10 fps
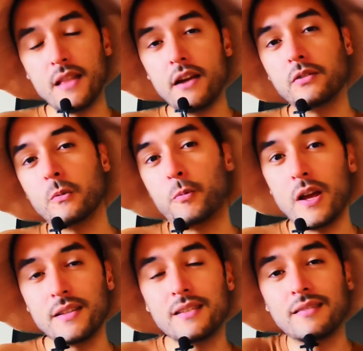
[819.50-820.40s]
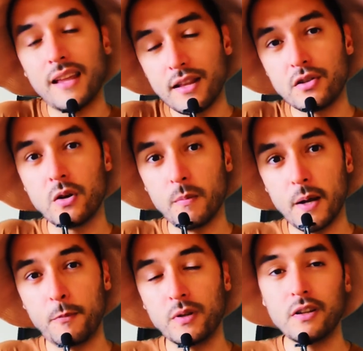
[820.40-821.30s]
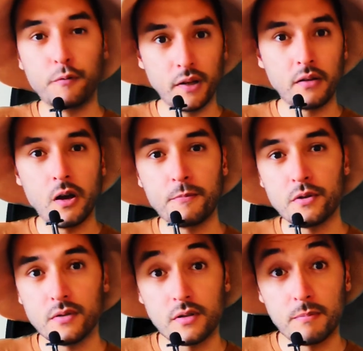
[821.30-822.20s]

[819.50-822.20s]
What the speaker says: Darringtonpress intend to come up with different options,